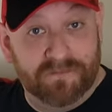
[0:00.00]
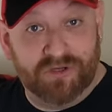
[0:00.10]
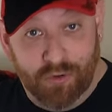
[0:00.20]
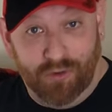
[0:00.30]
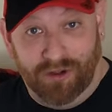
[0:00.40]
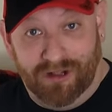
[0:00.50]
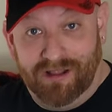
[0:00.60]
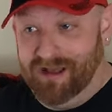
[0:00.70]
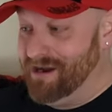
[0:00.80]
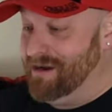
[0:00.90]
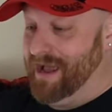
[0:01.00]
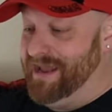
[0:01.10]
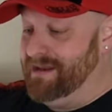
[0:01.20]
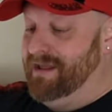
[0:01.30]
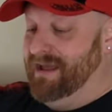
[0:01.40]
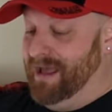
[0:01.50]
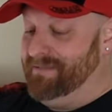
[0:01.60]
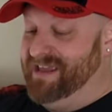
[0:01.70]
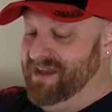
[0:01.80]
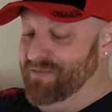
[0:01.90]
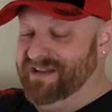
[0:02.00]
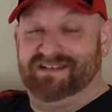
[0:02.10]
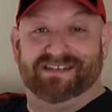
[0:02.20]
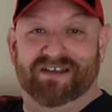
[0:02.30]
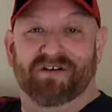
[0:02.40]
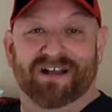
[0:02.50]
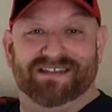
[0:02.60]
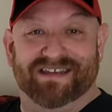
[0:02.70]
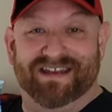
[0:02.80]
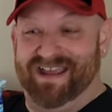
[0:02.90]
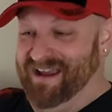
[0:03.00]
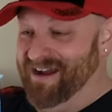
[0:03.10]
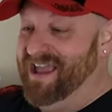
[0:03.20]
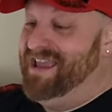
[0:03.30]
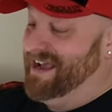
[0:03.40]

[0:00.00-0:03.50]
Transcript: Cool. All right. I can't wait to see what's in here.